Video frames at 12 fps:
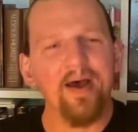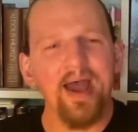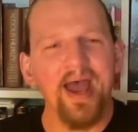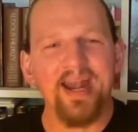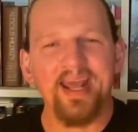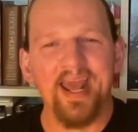
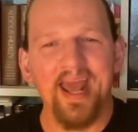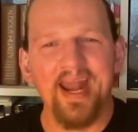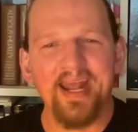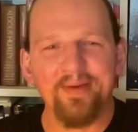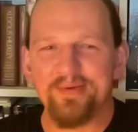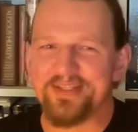
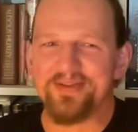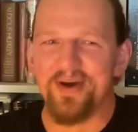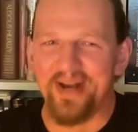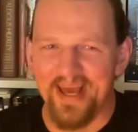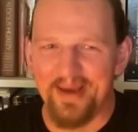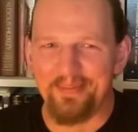and he was
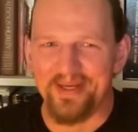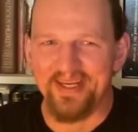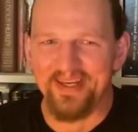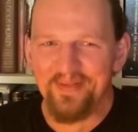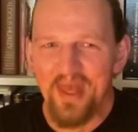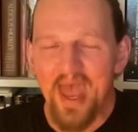not happy.
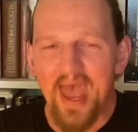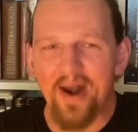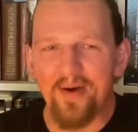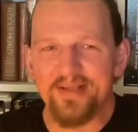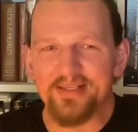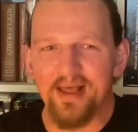And
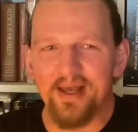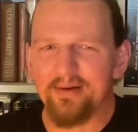I was like,